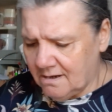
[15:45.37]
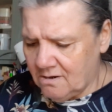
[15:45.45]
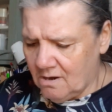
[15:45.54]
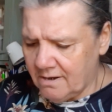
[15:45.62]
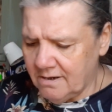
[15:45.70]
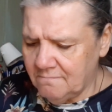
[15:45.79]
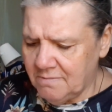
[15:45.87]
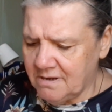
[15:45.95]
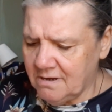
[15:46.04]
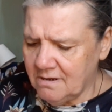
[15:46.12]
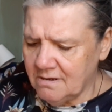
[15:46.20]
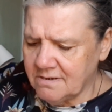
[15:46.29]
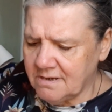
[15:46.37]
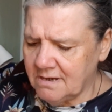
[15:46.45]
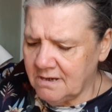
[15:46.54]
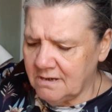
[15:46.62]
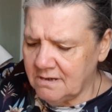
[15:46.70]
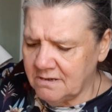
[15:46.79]
I got it because
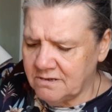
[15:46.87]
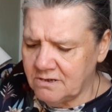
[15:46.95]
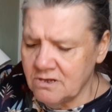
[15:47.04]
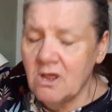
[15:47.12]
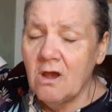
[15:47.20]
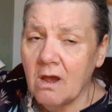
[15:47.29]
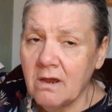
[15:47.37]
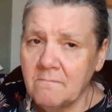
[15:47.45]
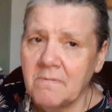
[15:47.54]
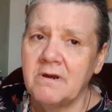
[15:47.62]
it's not,